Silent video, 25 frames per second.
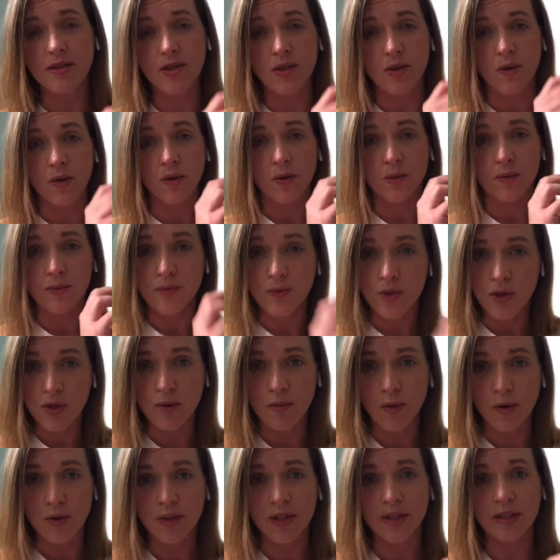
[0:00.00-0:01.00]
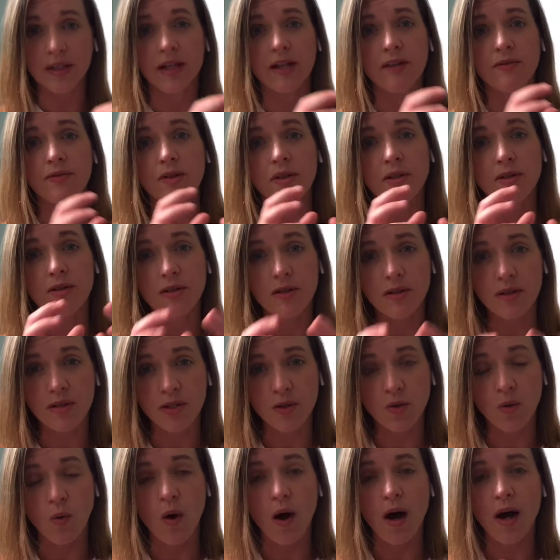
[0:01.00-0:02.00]
So sumo deadlift,
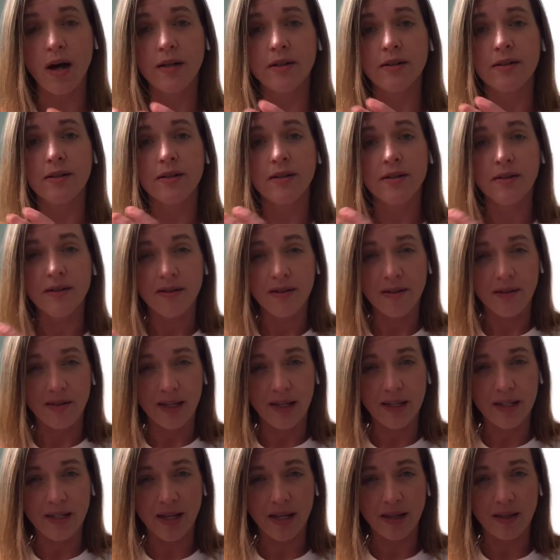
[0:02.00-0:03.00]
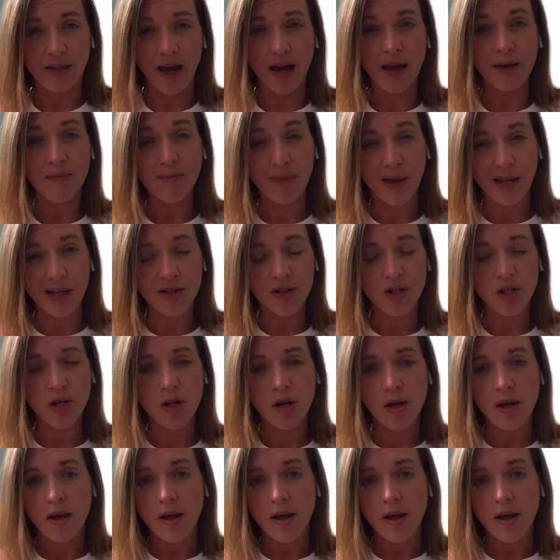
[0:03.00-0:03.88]
squat, things like that, bench.